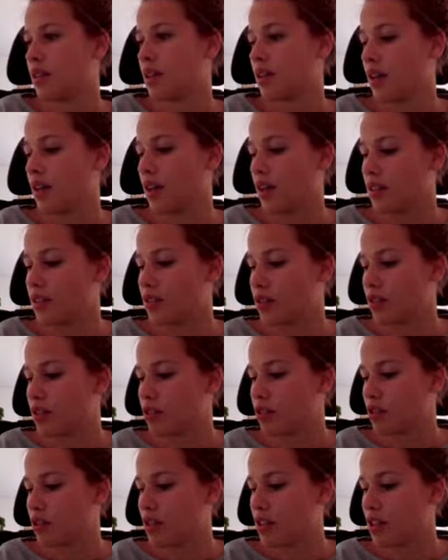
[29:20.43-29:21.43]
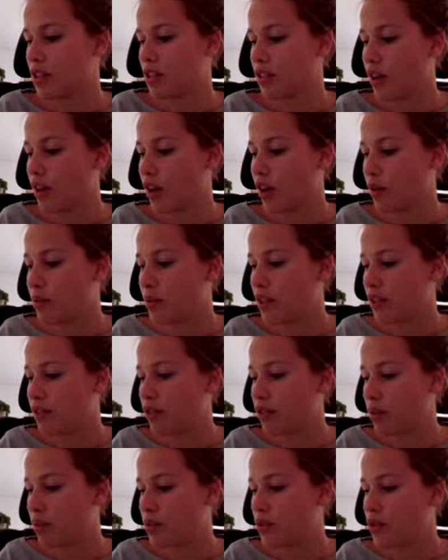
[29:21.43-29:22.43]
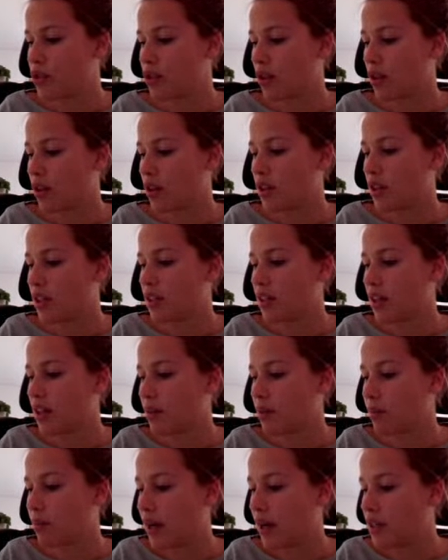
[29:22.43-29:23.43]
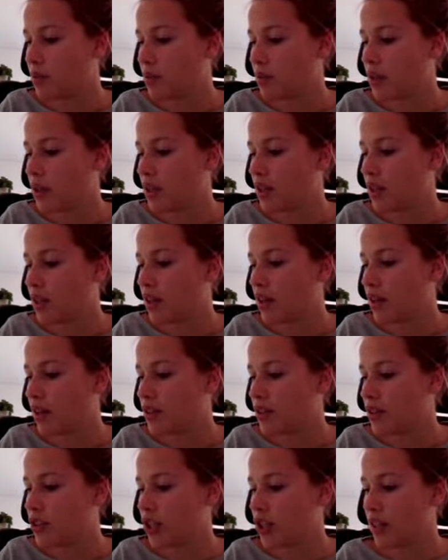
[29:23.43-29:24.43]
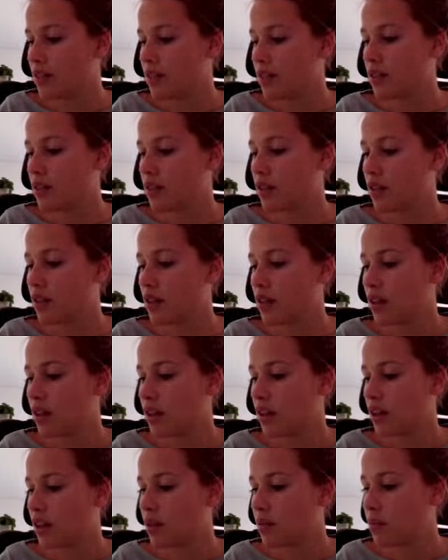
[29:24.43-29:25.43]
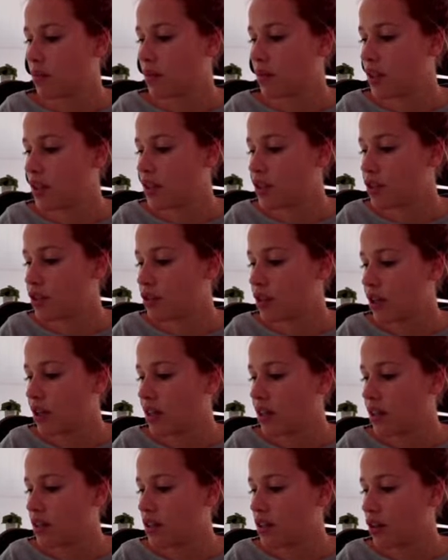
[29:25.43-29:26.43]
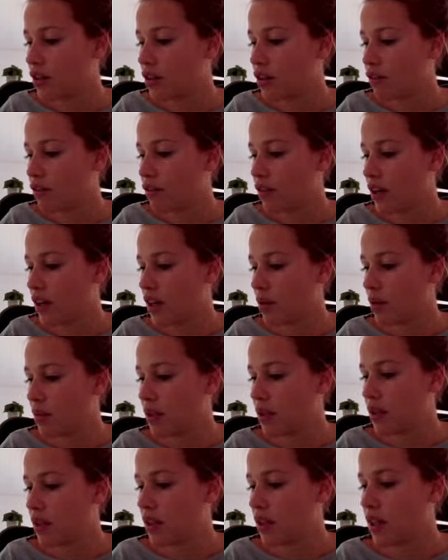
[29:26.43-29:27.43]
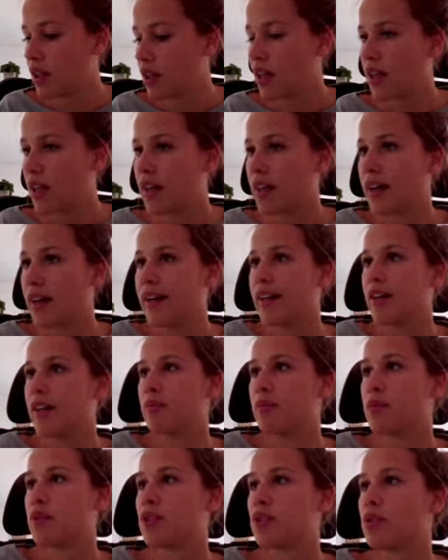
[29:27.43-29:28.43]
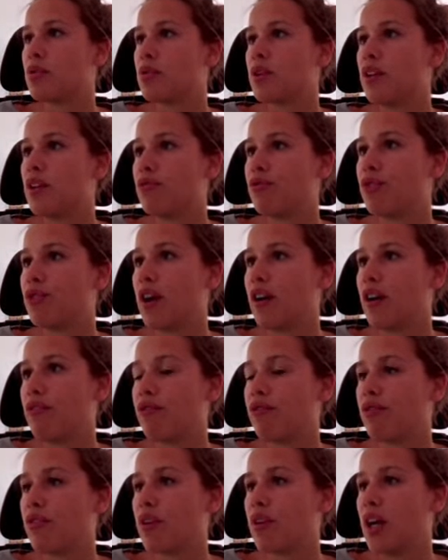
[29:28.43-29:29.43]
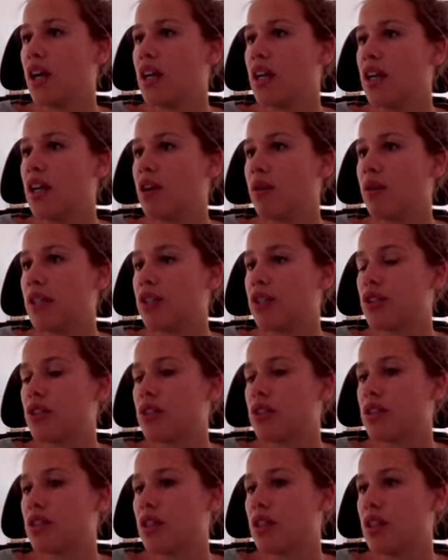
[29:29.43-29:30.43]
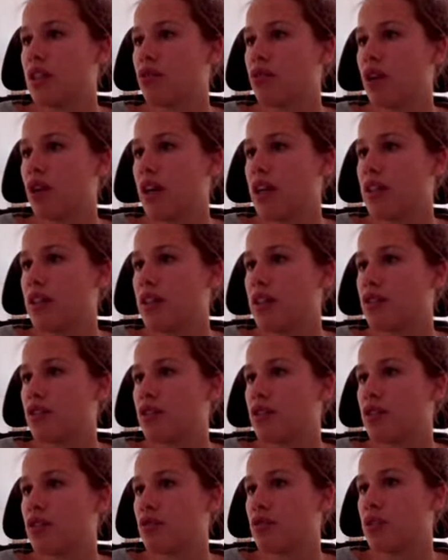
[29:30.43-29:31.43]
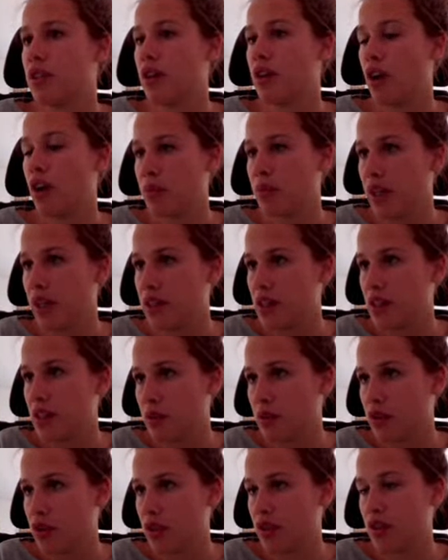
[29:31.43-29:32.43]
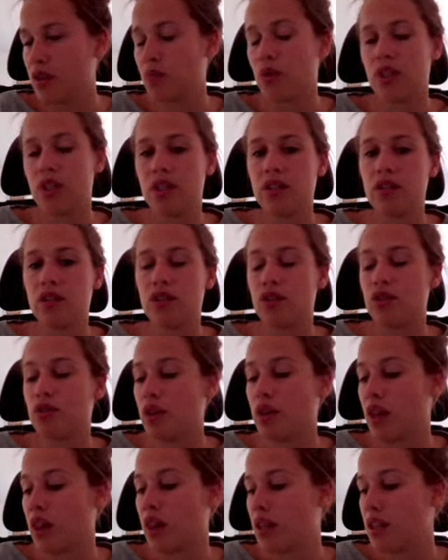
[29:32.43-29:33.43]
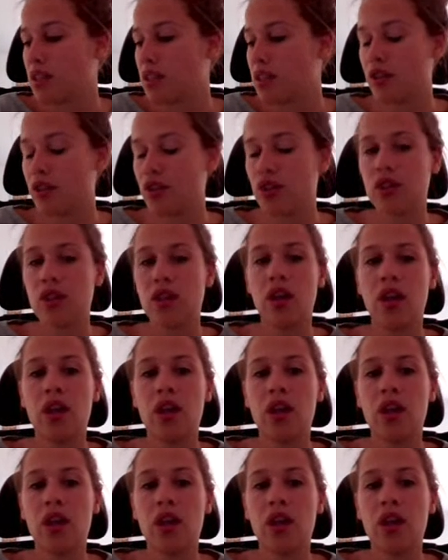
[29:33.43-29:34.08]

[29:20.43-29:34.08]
Okay, I just received an update from Charlotte that there might be a chat issue, or that it's not available. So if you have any questions in related to the updates that we just presented you in this session,